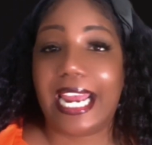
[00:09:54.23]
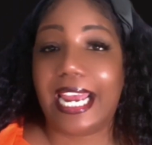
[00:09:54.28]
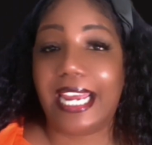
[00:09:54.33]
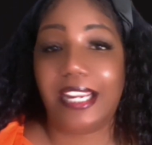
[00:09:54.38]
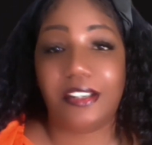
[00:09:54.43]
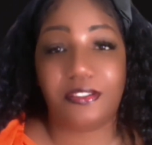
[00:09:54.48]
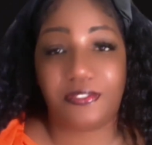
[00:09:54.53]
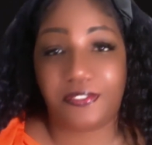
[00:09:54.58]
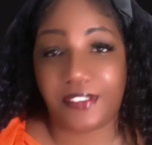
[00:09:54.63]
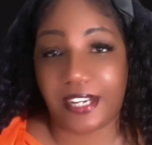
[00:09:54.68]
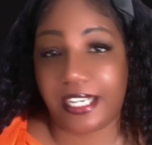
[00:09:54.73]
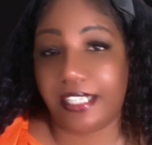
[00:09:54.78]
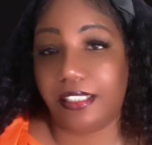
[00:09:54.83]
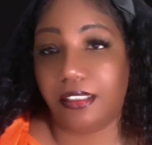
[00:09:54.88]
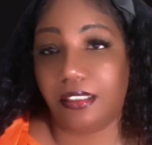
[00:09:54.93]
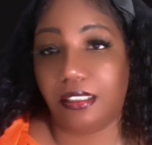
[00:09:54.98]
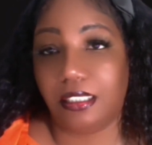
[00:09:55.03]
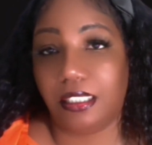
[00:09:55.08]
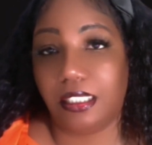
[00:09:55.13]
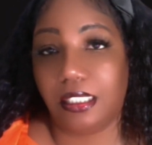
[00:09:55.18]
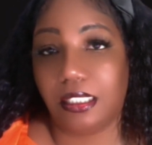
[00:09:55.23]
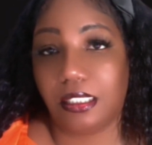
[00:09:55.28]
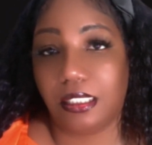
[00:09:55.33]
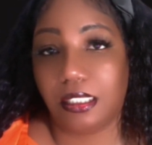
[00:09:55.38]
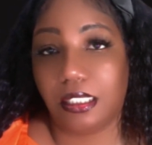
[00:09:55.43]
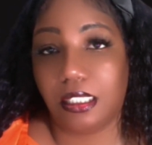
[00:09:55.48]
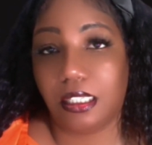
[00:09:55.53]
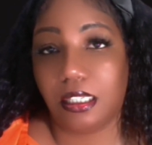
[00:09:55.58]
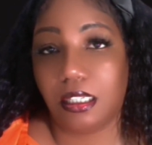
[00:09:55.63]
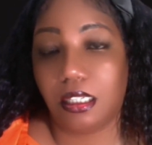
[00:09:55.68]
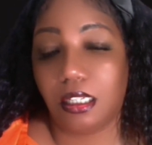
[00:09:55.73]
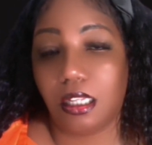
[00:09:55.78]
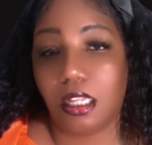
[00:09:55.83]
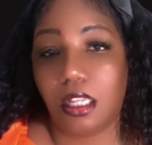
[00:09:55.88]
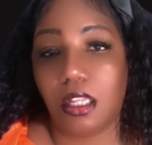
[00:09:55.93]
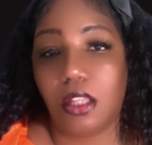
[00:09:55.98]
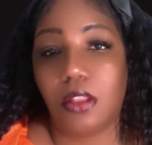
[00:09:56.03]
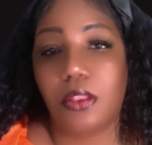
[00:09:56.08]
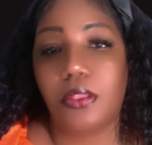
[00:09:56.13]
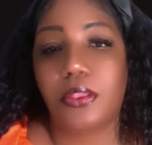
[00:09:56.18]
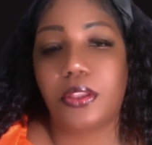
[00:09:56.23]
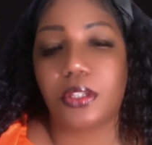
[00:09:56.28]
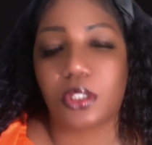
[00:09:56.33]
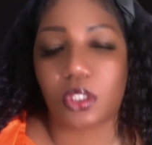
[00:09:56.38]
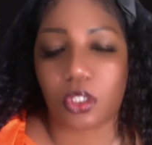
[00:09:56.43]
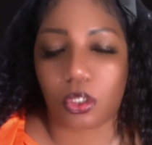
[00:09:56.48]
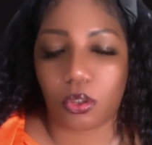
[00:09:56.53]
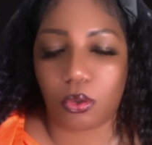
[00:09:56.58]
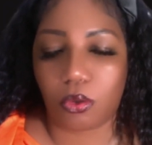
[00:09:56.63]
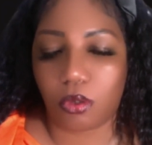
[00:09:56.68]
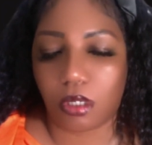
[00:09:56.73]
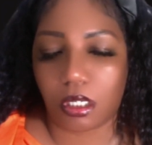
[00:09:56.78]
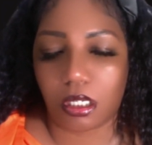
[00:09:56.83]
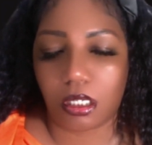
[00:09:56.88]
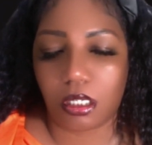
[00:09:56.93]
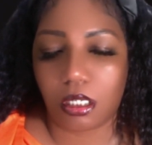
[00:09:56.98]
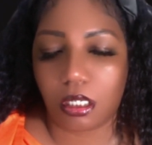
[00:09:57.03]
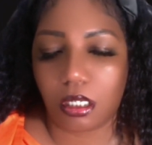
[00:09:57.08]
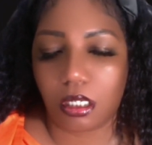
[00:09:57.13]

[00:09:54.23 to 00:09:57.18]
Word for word: And finally, the score.